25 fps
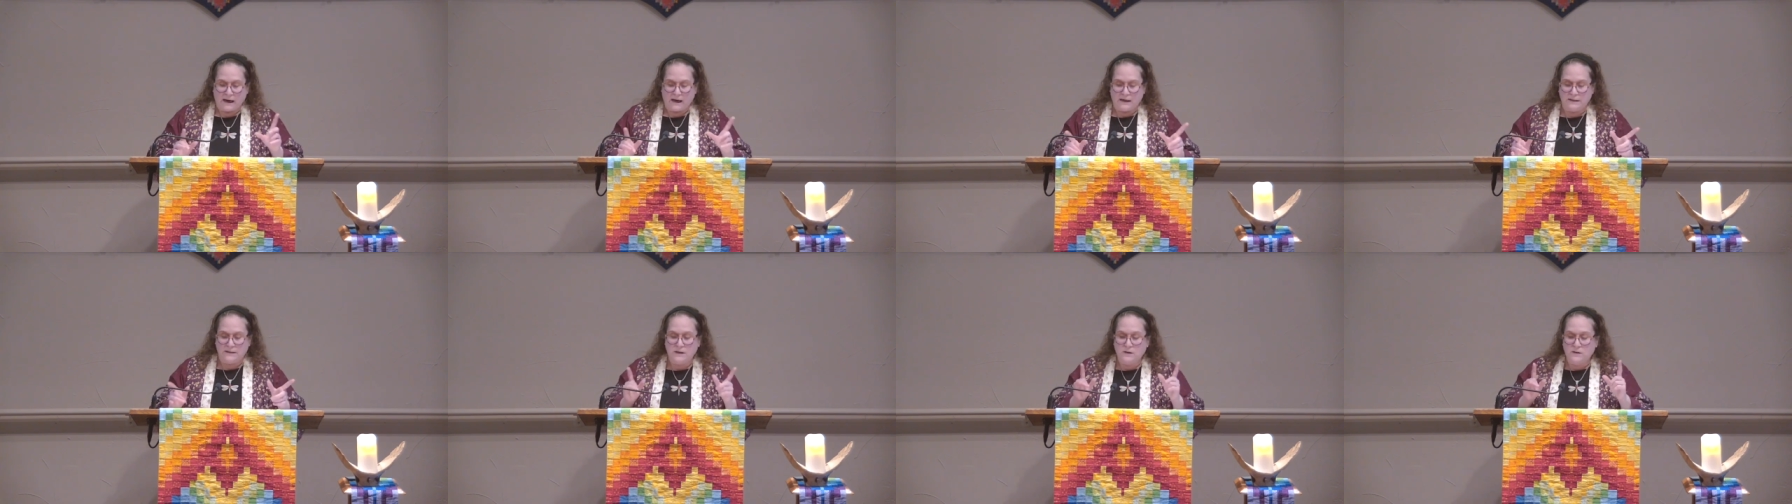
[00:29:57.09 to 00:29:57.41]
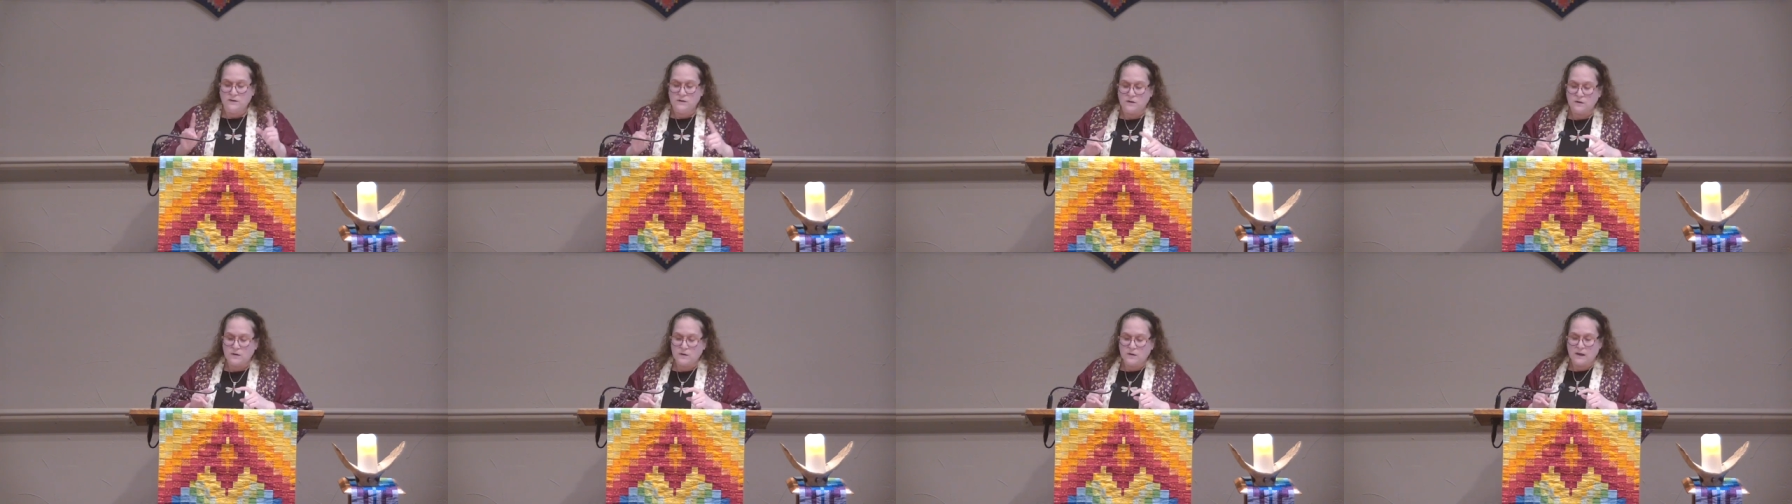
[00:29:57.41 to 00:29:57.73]
And
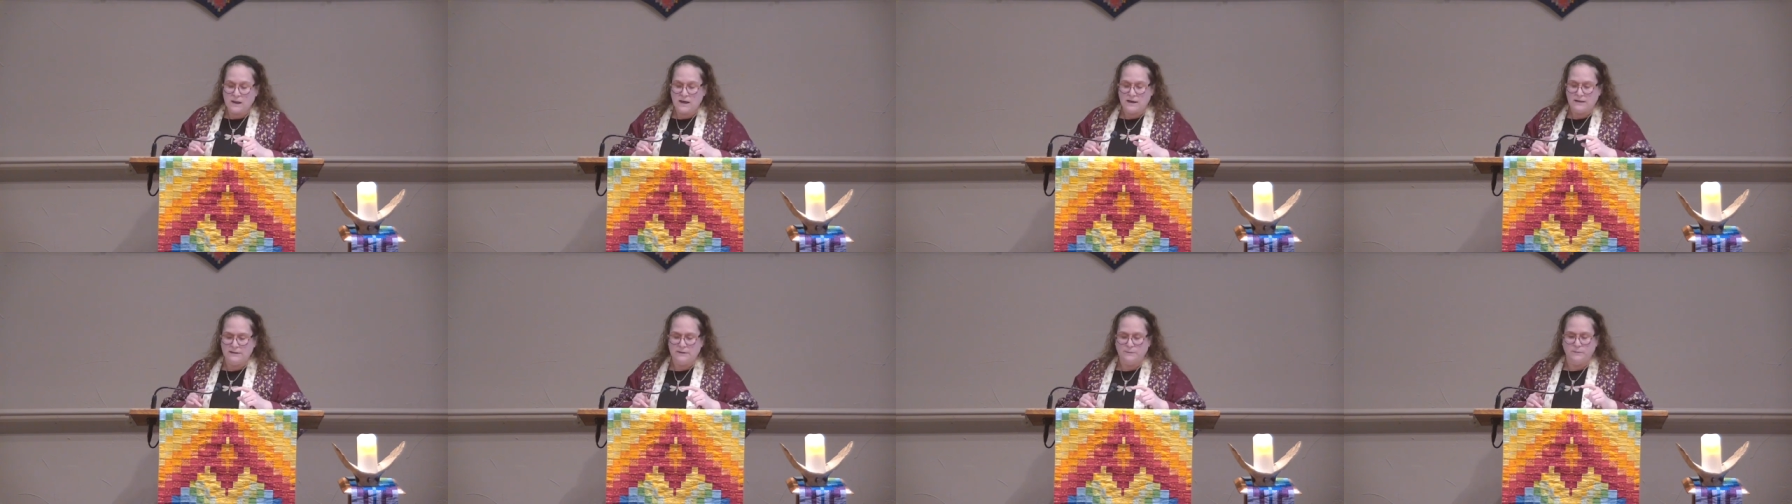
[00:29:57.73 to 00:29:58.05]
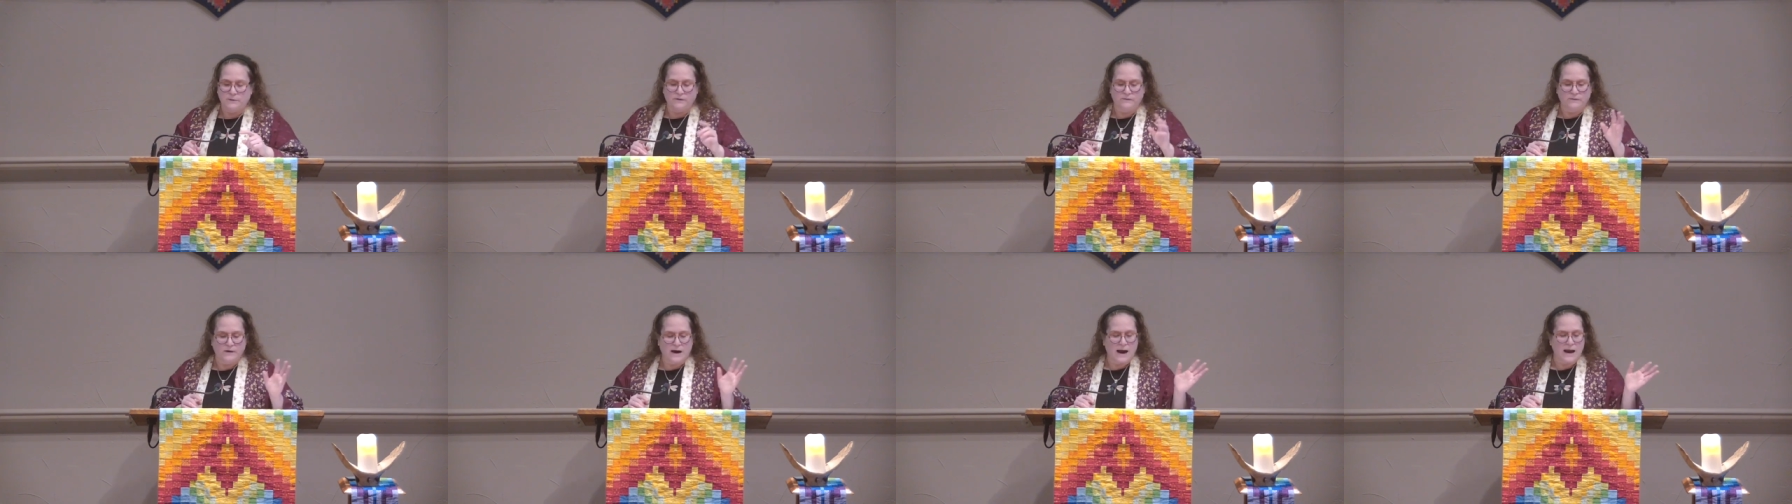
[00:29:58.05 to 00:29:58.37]
so
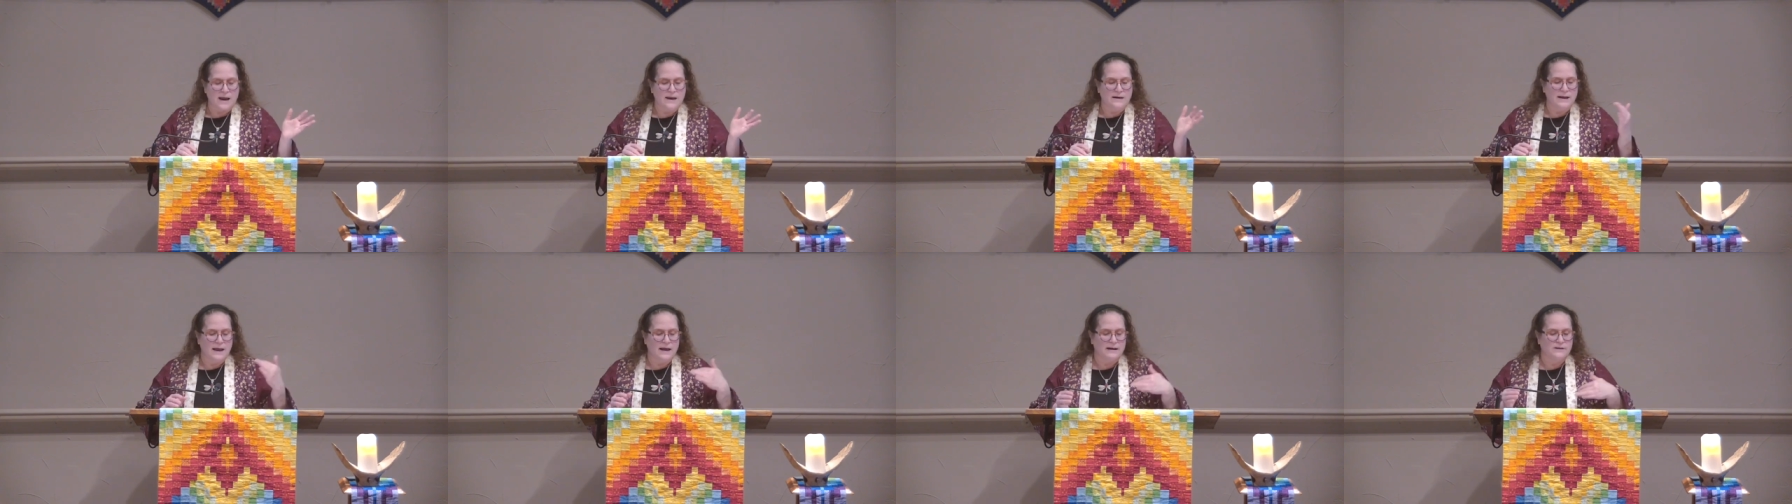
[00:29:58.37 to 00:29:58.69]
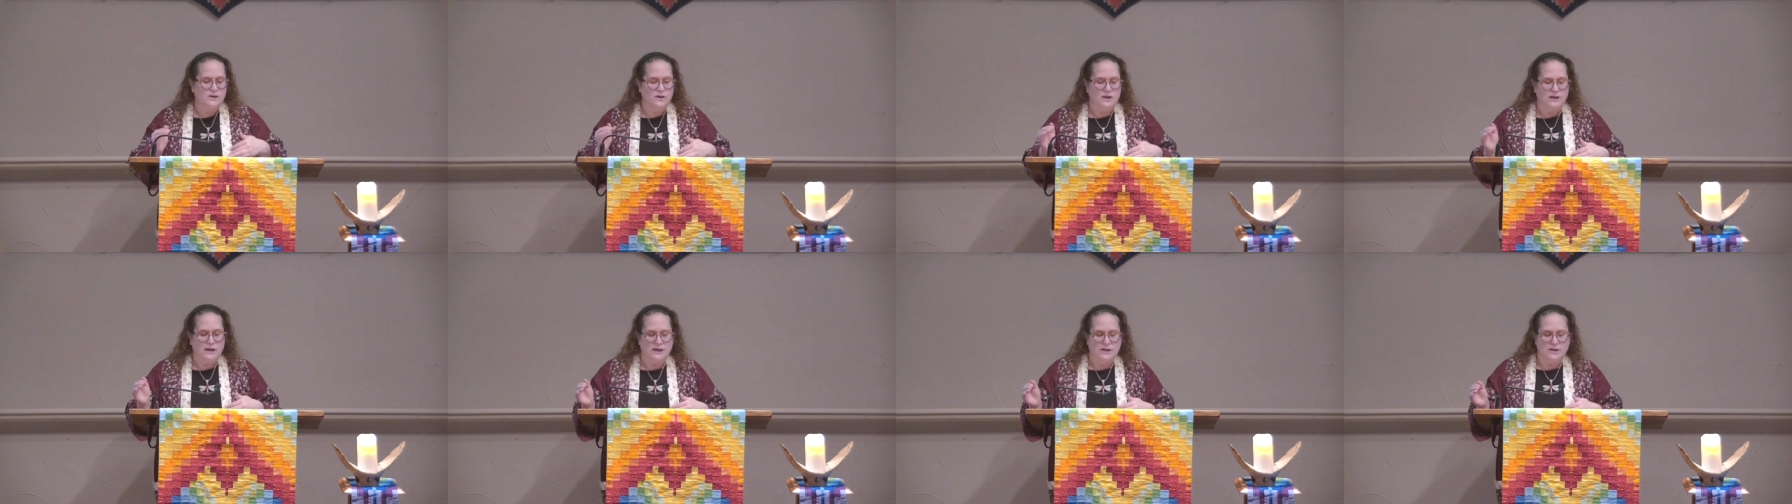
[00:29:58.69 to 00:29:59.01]
doulas provide
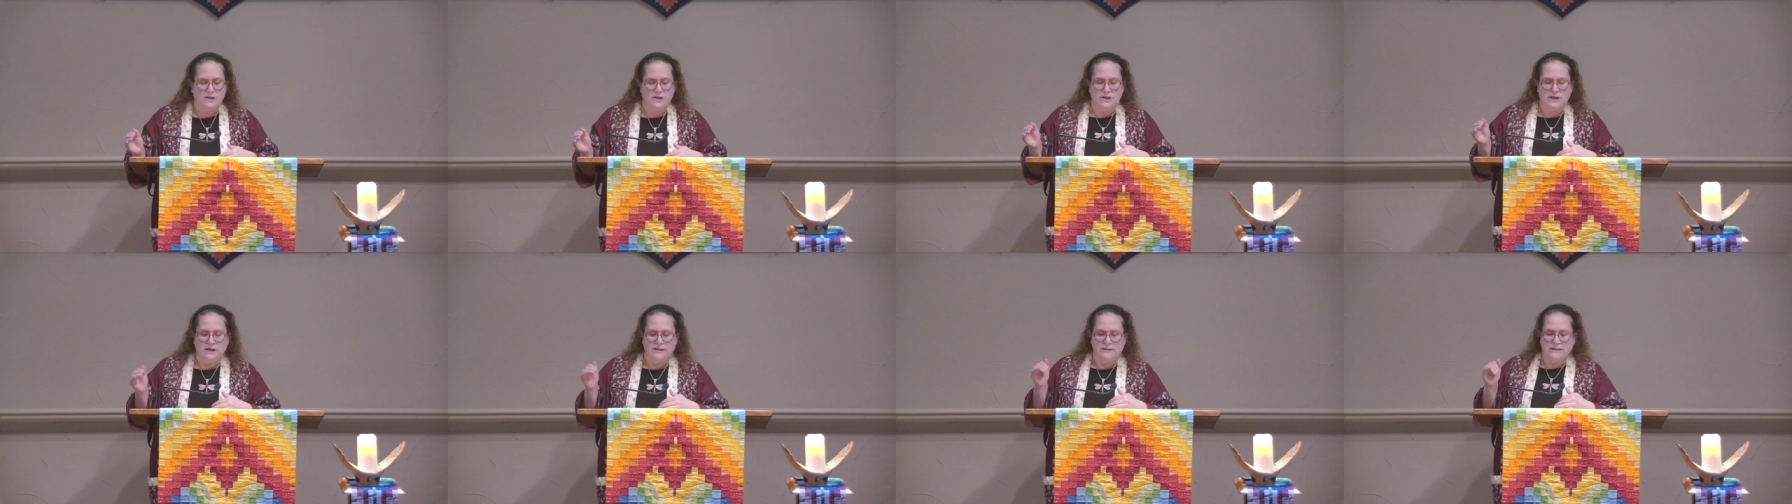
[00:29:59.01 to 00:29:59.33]
education